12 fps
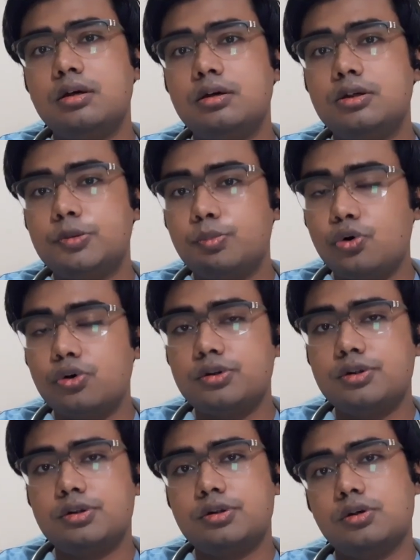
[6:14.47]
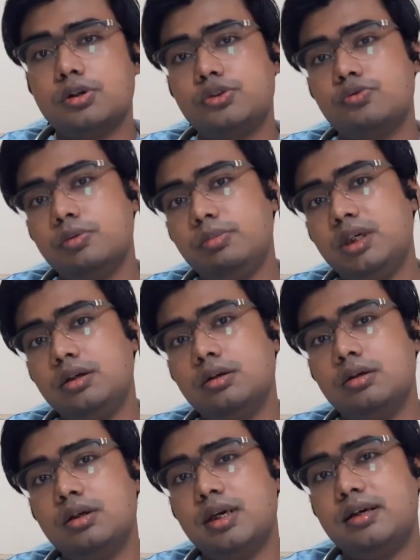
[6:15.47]
sports or
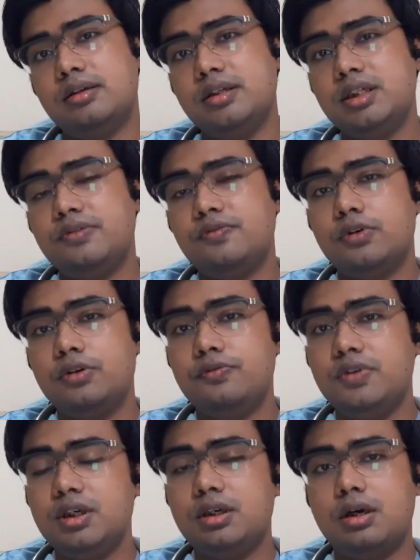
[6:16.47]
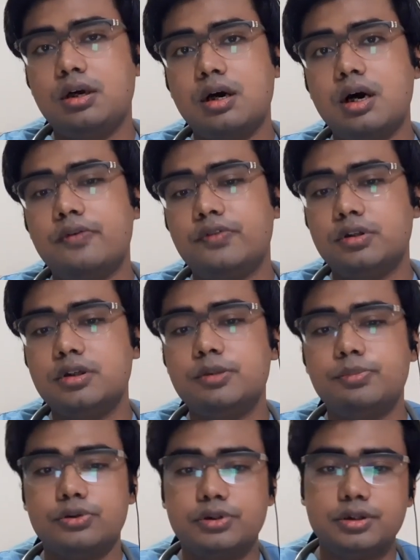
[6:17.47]
swimming at least for a week after this
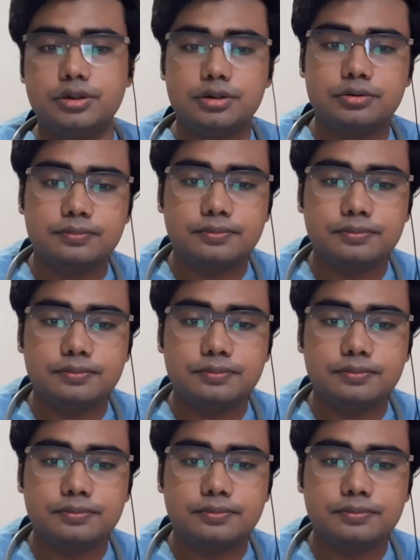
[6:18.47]
procedure.